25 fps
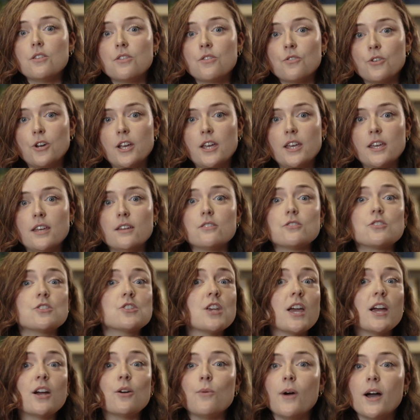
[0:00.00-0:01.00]
Three,
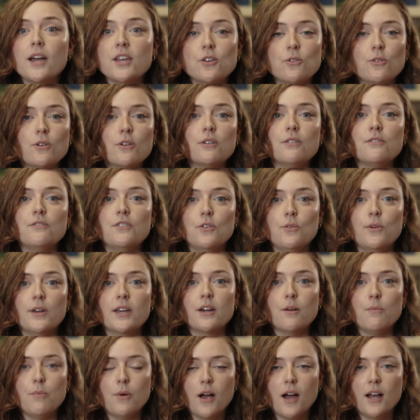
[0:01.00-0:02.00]
share why you are
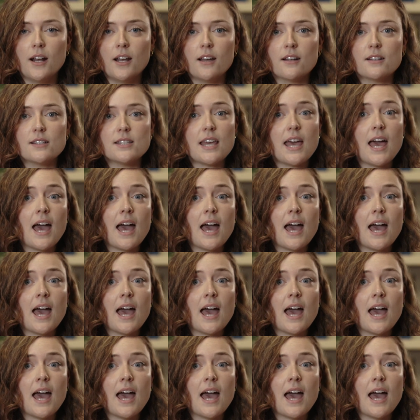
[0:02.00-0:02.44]
reviewing a product,